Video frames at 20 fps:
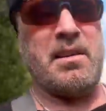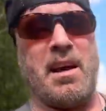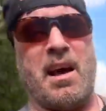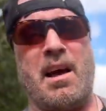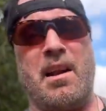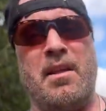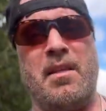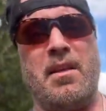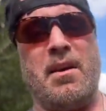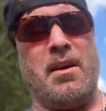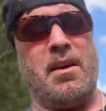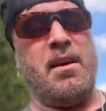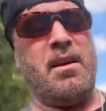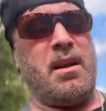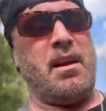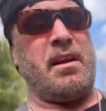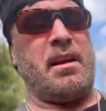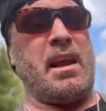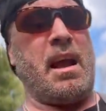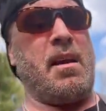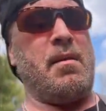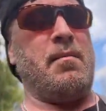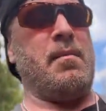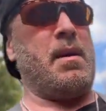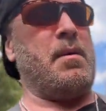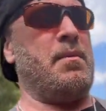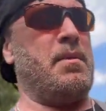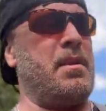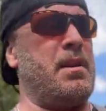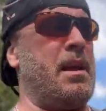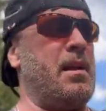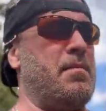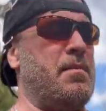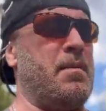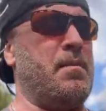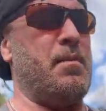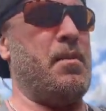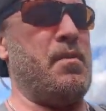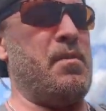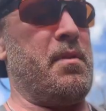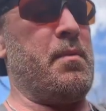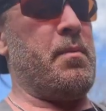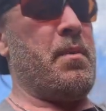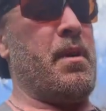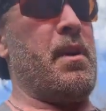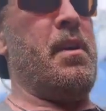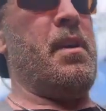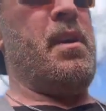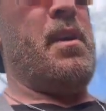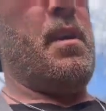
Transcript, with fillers: out of there. I can't remember the name of the movie, but